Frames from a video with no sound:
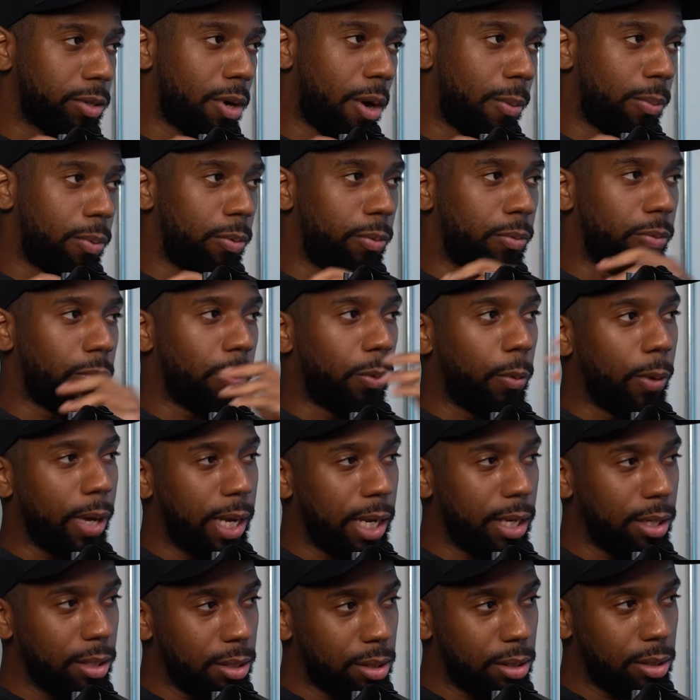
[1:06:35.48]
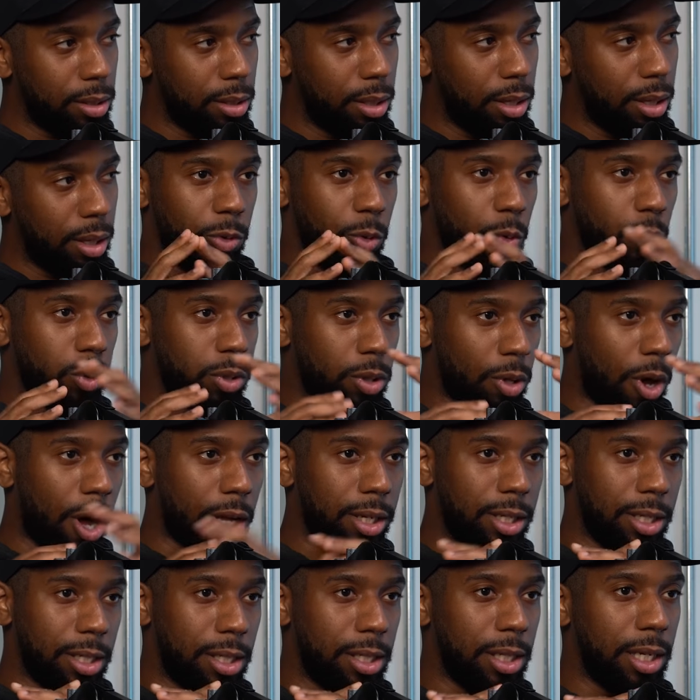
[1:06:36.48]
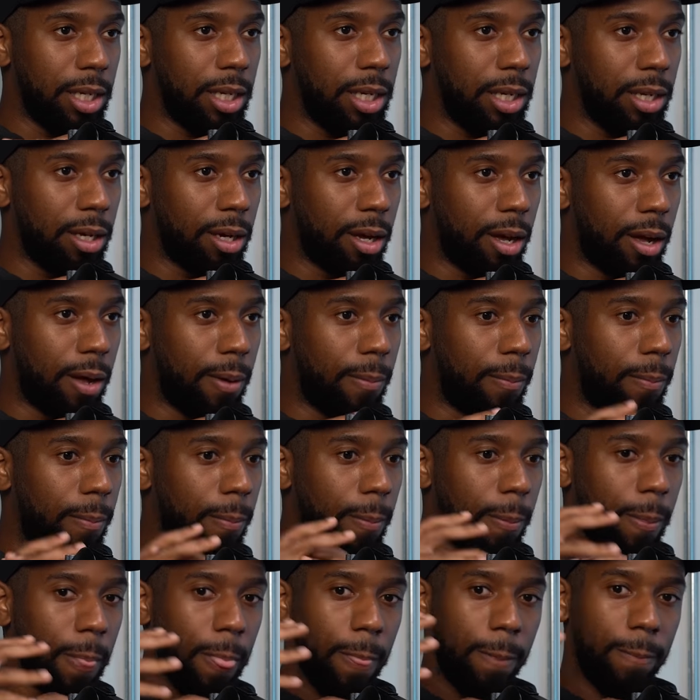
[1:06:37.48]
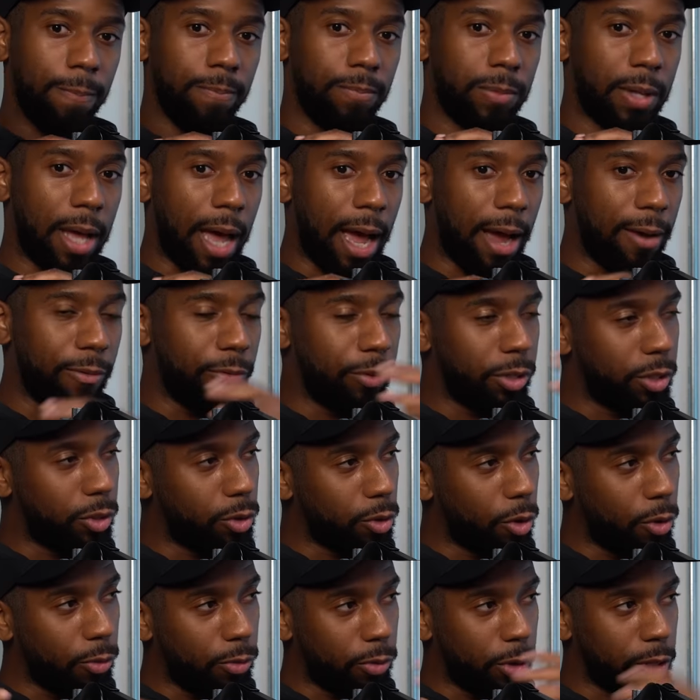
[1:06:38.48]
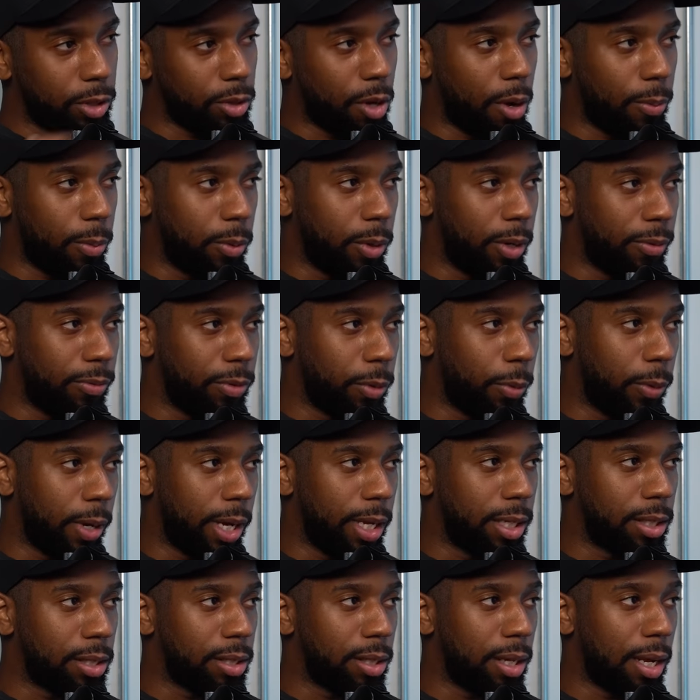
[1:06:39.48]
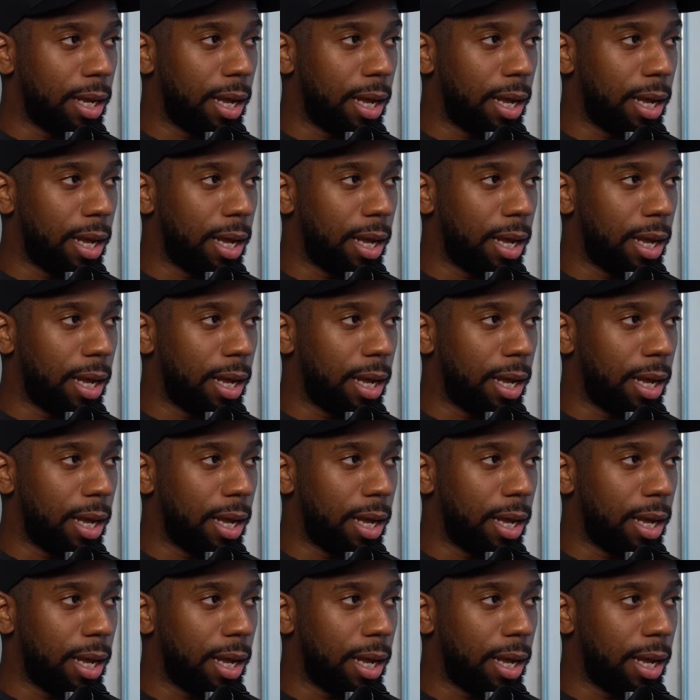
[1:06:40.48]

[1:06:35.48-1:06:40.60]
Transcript: example, for weights, you'll start to see um, the average Joe, for example, lifting weights